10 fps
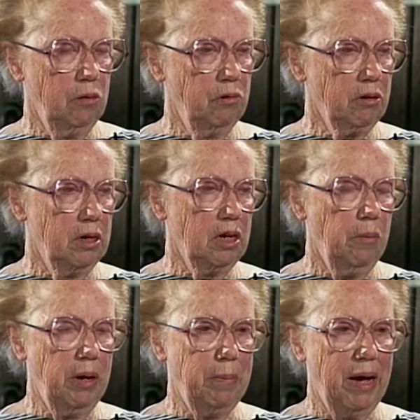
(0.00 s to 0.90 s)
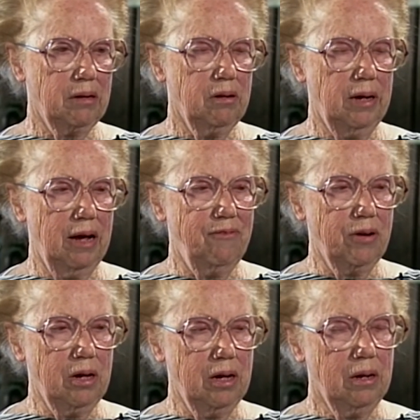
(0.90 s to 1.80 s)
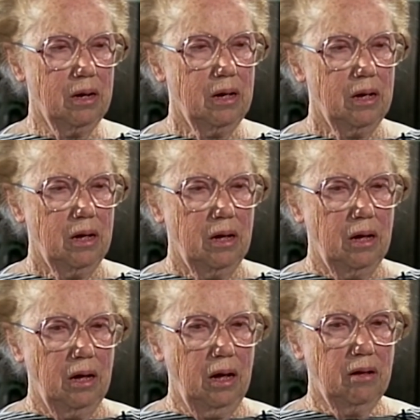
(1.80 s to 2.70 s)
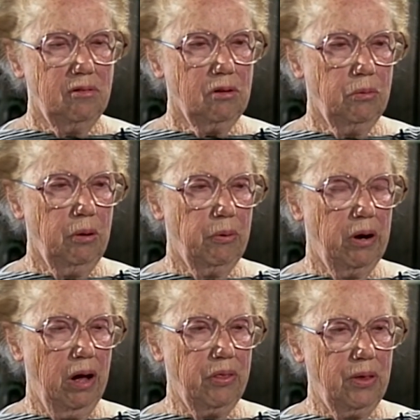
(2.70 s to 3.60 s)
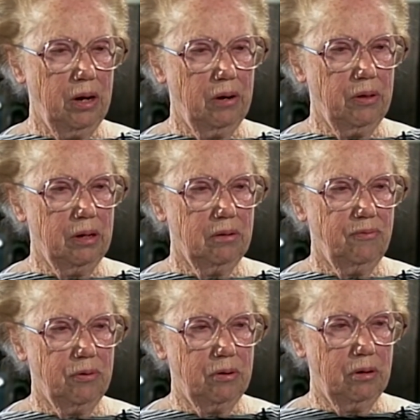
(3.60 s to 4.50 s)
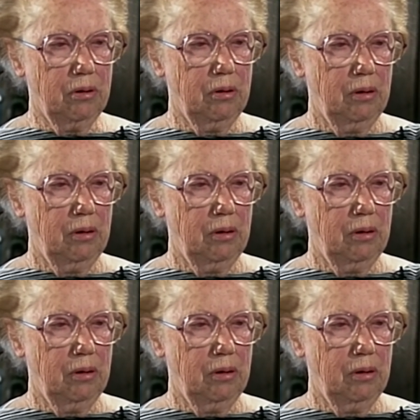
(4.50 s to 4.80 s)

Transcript: was kind of coming back to life again. And so we were out there then for